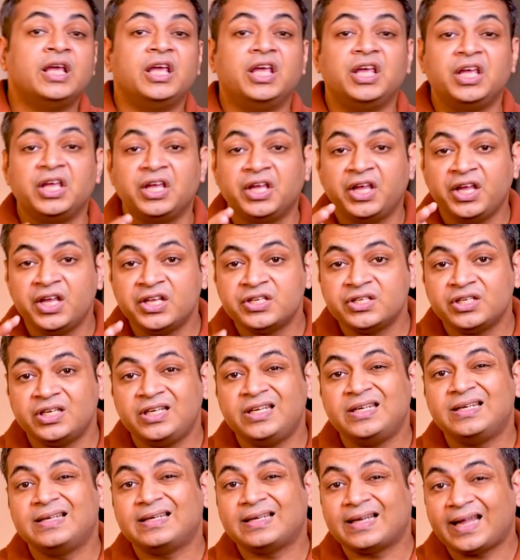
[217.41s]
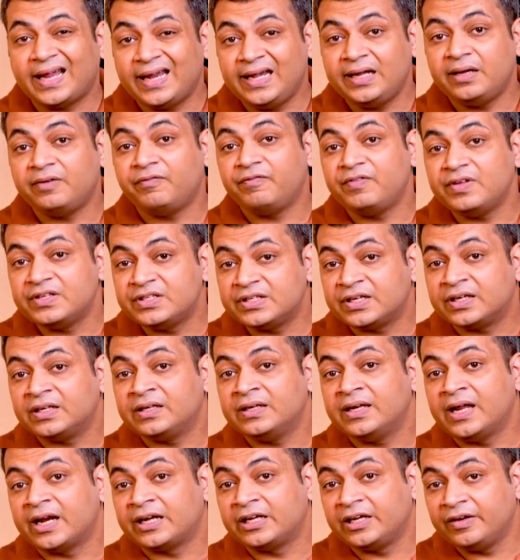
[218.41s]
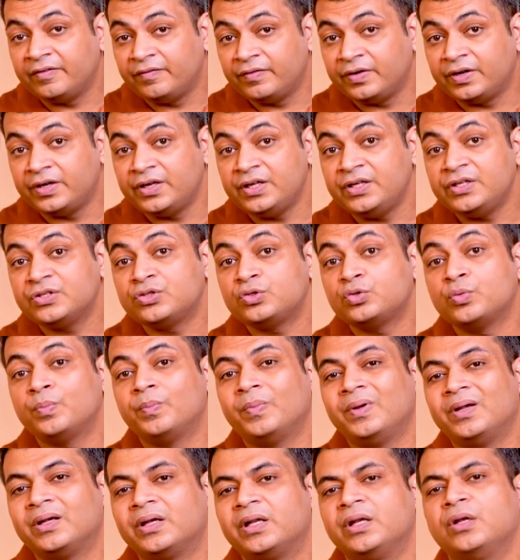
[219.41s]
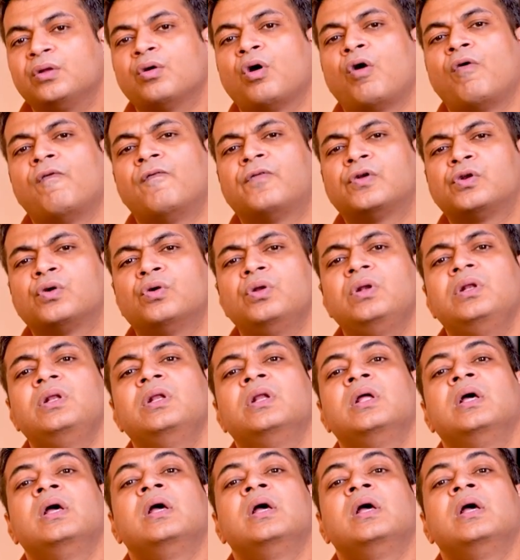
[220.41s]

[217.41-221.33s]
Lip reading: Engage in light physical activities to maintain overall